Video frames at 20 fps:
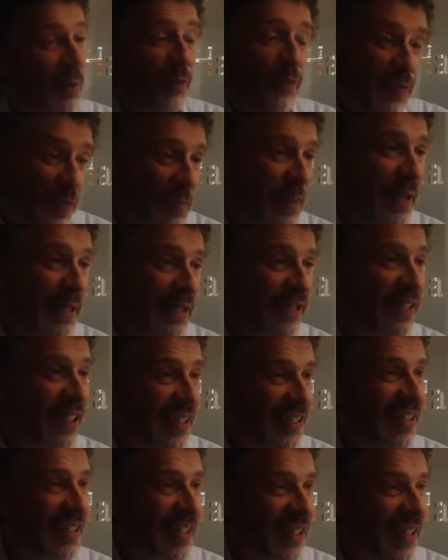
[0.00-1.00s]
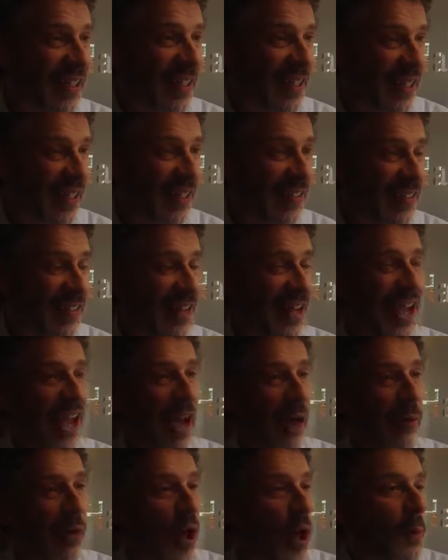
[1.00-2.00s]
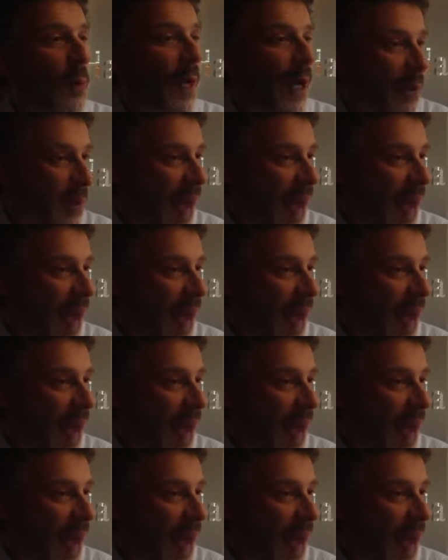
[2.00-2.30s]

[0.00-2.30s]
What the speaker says: But for many things, it clearly is, and will open